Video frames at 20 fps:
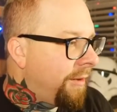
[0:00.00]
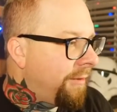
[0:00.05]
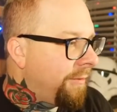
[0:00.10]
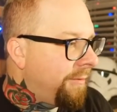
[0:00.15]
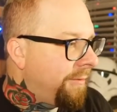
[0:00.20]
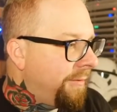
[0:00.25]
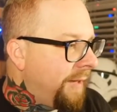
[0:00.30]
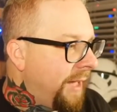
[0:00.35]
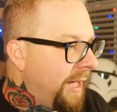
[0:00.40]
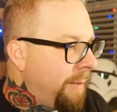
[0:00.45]

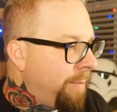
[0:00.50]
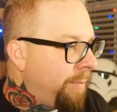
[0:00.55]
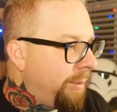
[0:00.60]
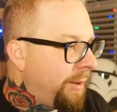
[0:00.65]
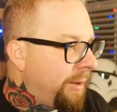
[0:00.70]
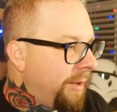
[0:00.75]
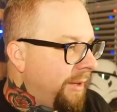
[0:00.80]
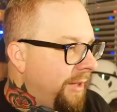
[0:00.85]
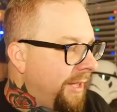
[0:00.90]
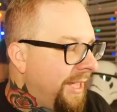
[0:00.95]
Vape?
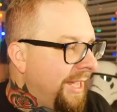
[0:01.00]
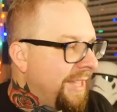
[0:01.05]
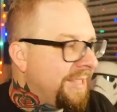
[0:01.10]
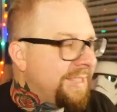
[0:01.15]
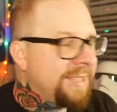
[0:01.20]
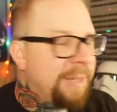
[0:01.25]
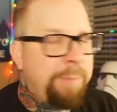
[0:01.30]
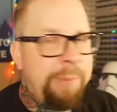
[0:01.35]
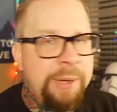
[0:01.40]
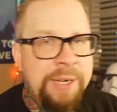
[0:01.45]

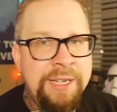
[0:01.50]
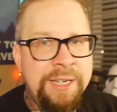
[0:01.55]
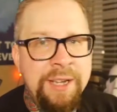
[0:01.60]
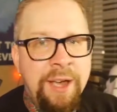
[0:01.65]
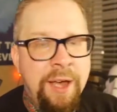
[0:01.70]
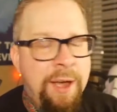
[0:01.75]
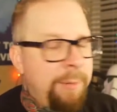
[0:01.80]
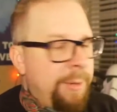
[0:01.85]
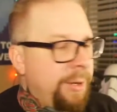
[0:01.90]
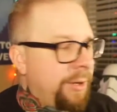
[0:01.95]
It's a
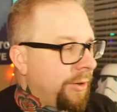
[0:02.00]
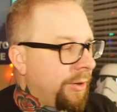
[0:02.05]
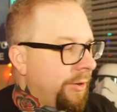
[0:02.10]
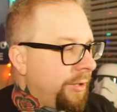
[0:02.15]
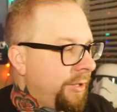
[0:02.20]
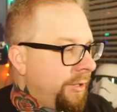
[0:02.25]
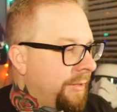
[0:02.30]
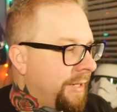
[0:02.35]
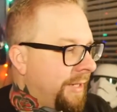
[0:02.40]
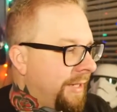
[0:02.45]
pedometer.
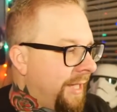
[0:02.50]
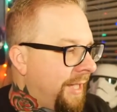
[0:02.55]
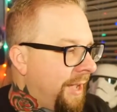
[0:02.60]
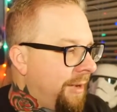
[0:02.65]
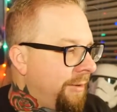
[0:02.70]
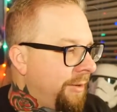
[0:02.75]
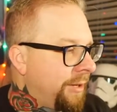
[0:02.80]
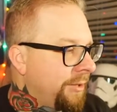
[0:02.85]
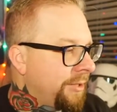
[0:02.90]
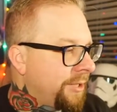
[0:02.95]
You can
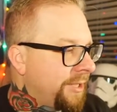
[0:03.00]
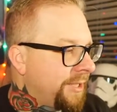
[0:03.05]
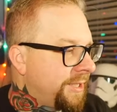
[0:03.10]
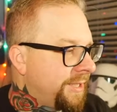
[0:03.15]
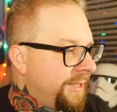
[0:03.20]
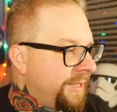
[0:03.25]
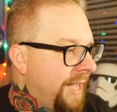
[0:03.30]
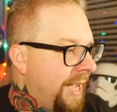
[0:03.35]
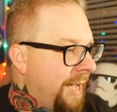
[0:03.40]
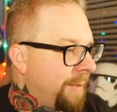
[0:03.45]
count your
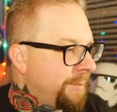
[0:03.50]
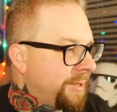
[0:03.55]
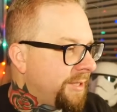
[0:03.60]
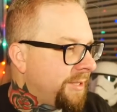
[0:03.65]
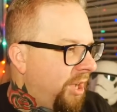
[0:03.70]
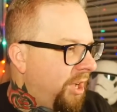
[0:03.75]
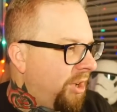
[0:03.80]
steps.